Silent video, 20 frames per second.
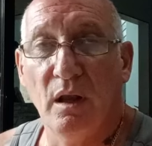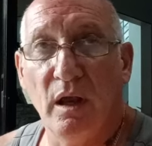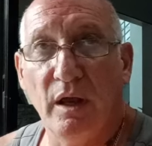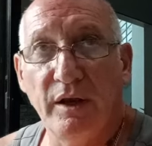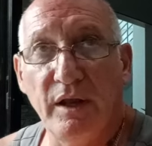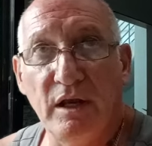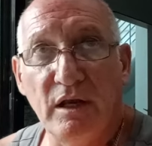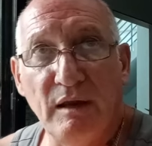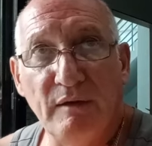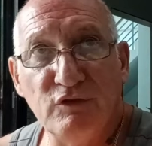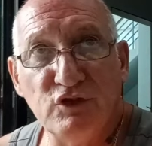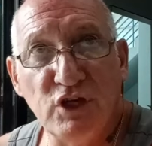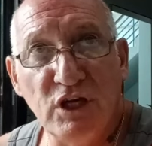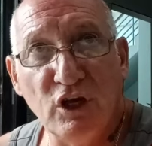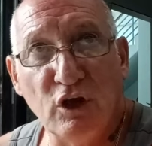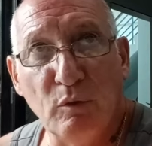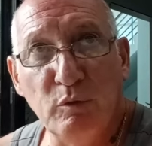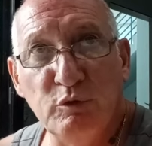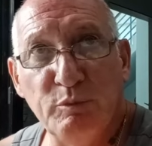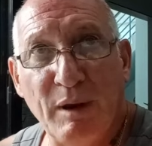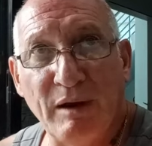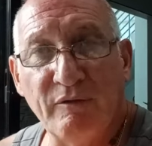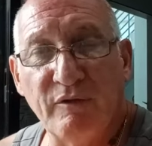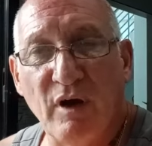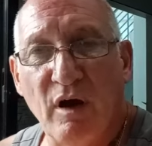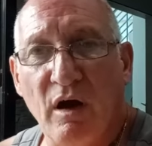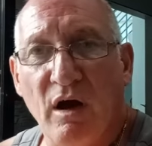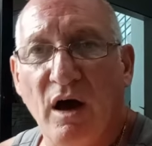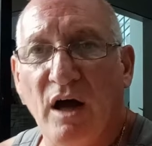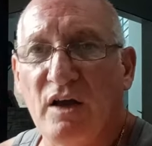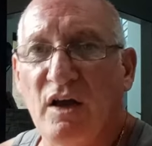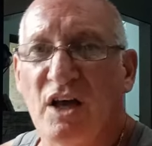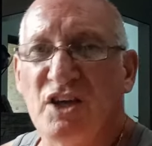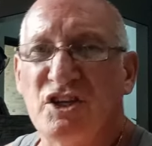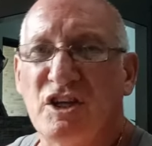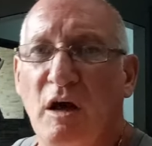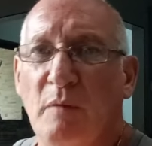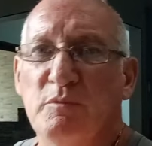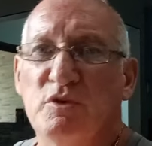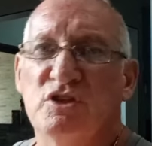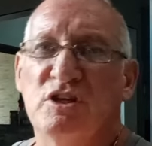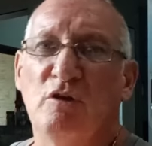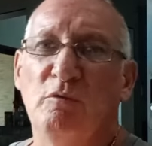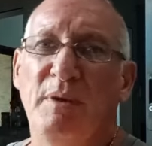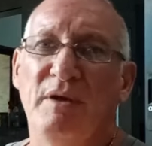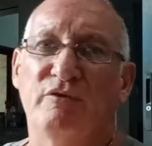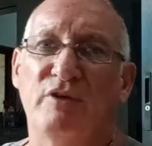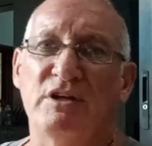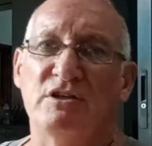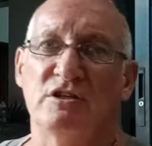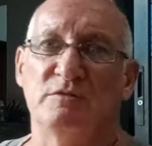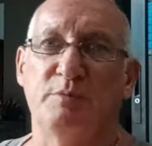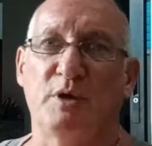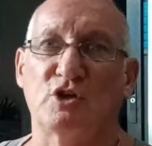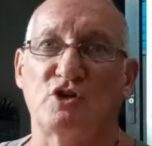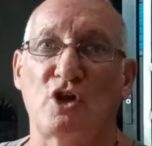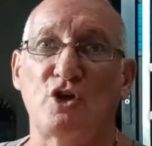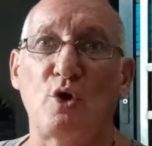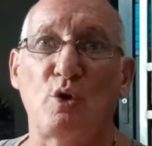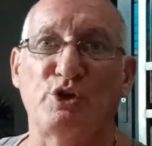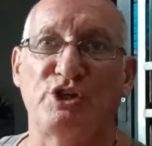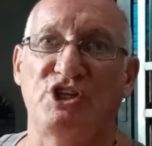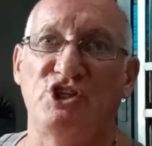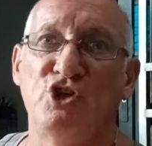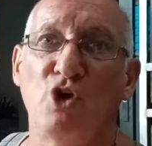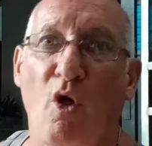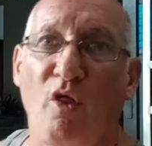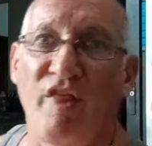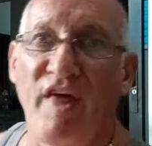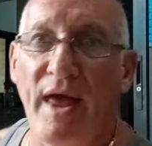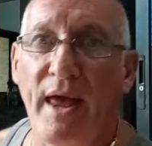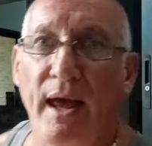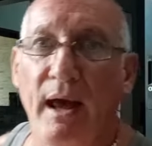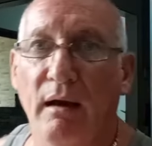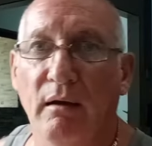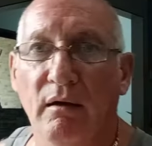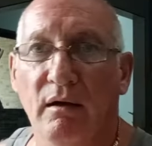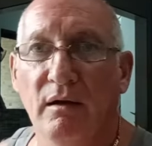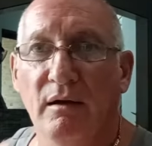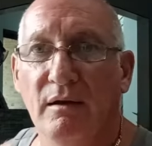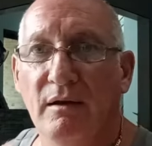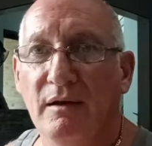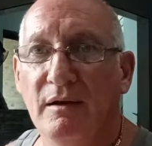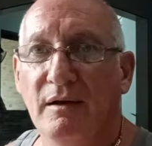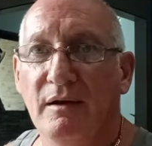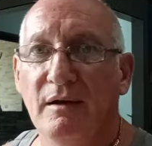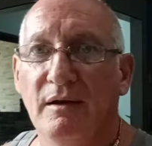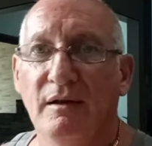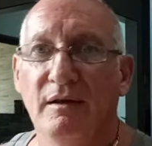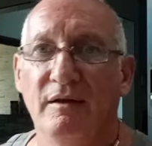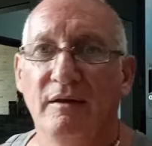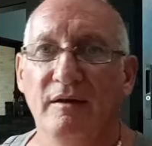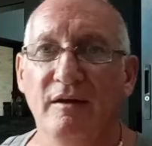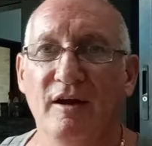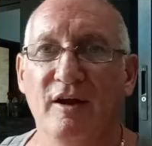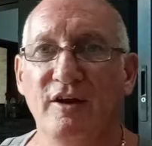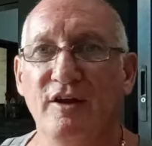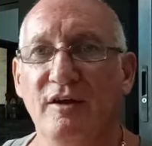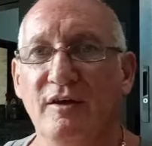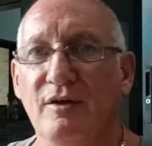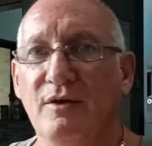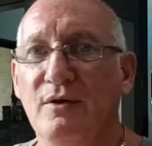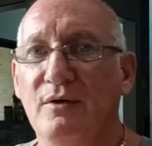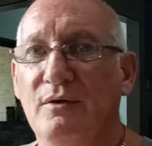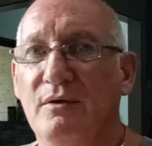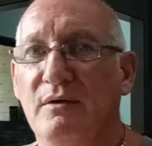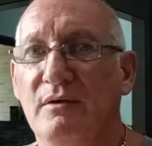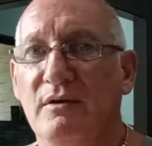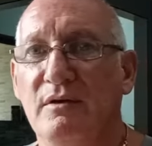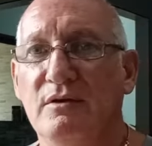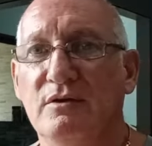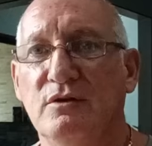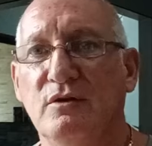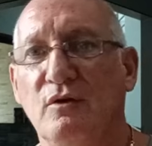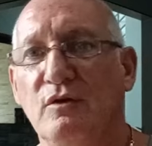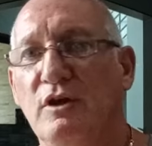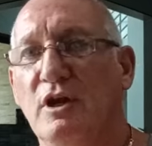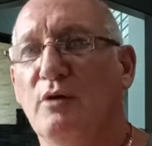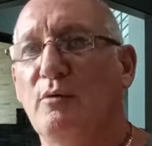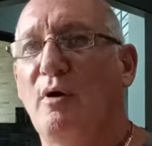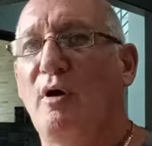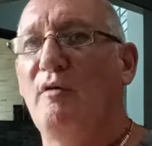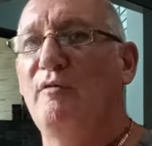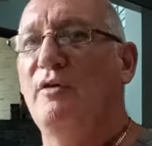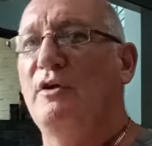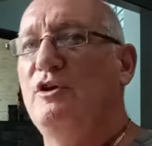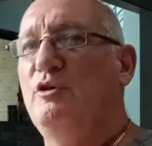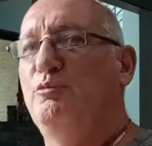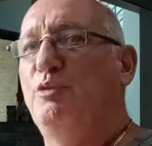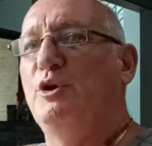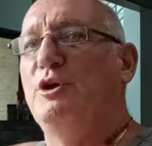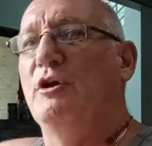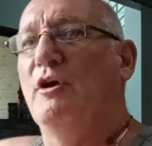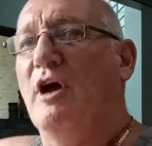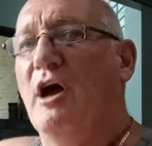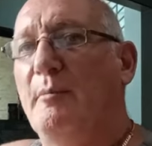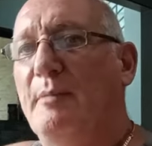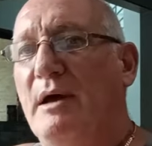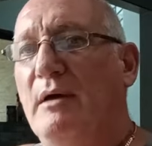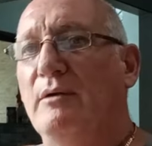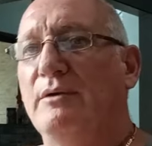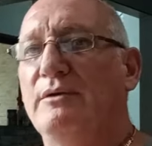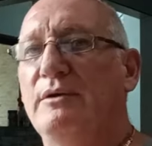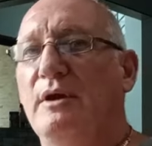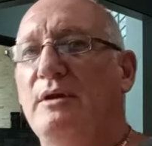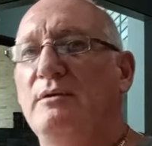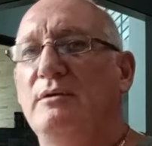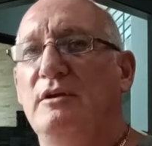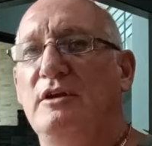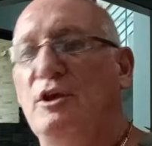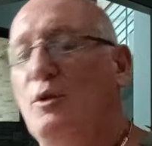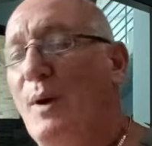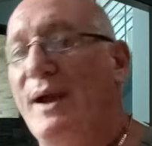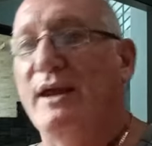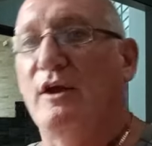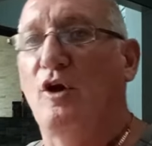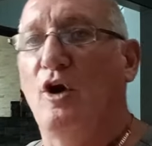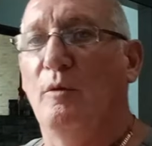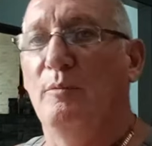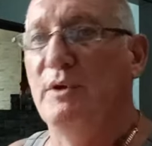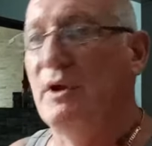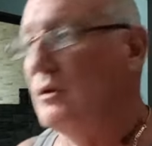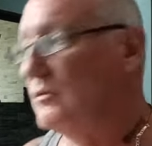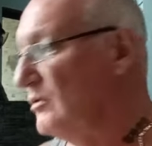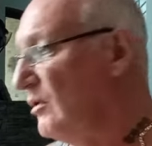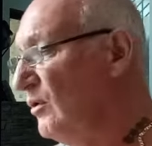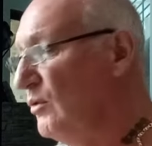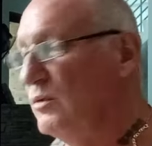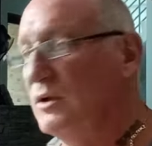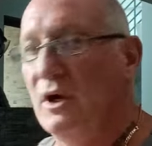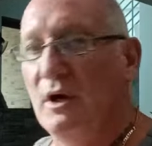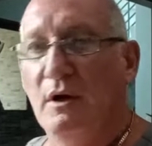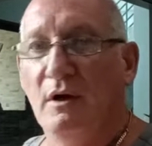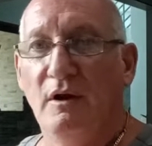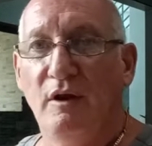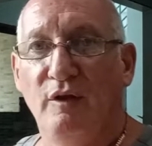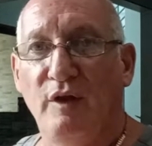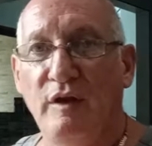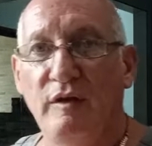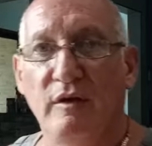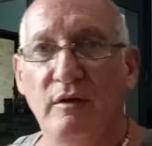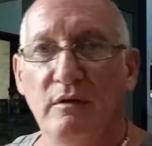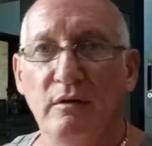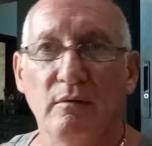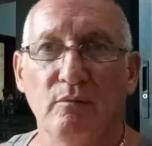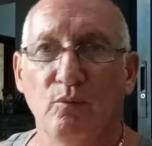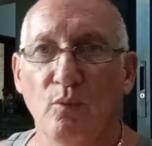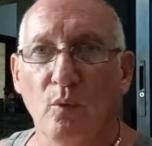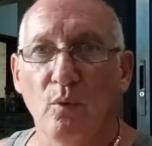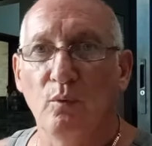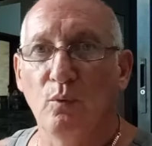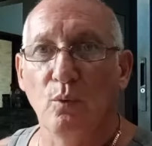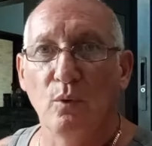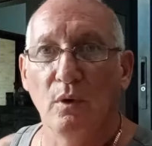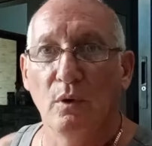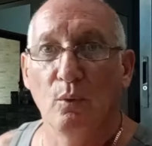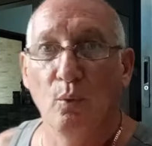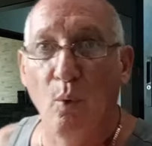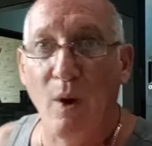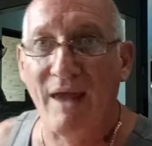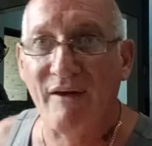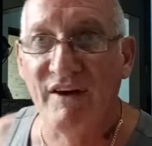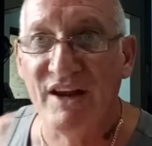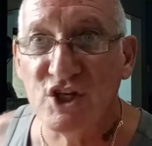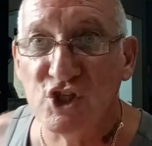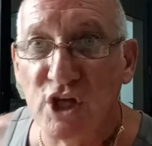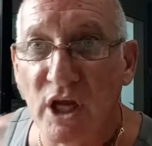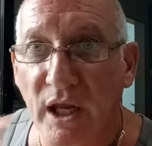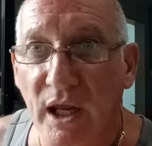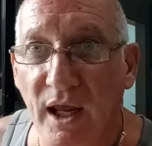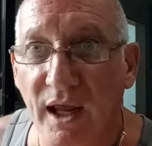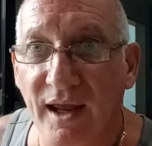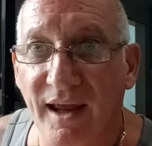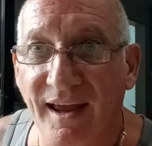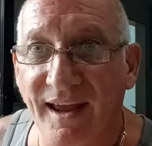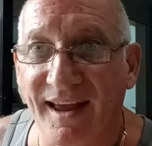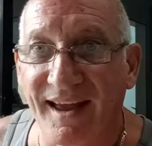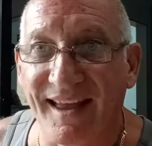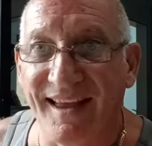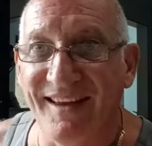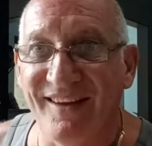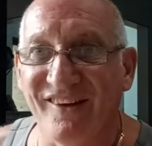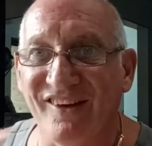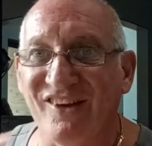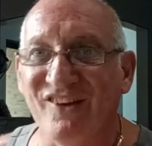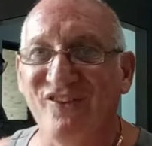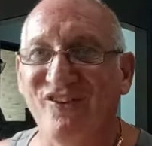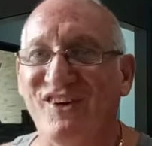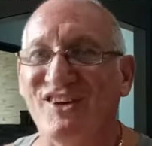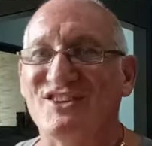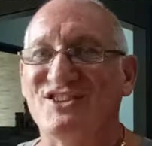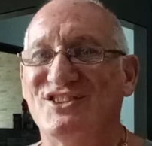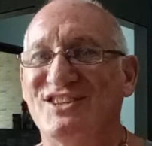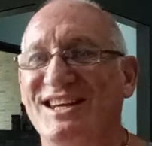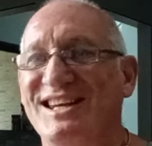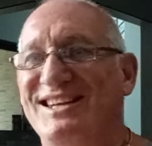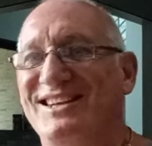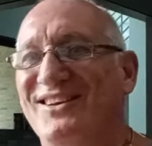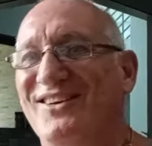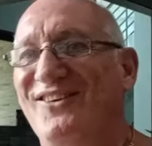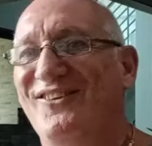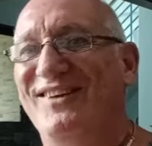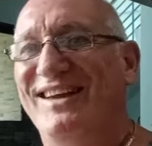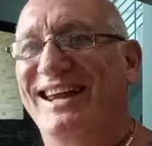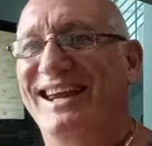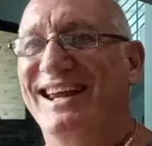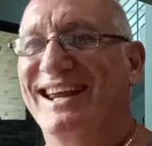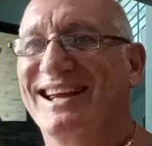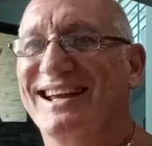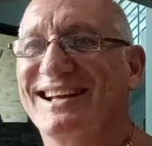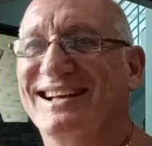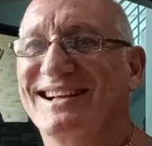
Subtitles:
And then if she comes back, I'm still a bit restless because I know she's not there. You know, you go over and you put your arm out and then you wake up. You go, oh, then where is she? What's she doing?